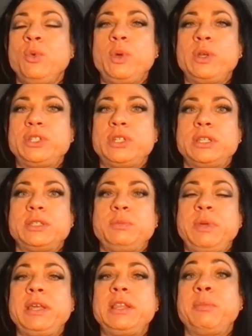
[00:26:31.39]
which is
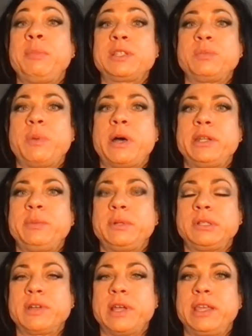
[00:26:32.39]
being the best
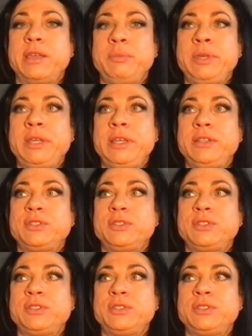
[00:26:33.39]
bodybuilder I can be.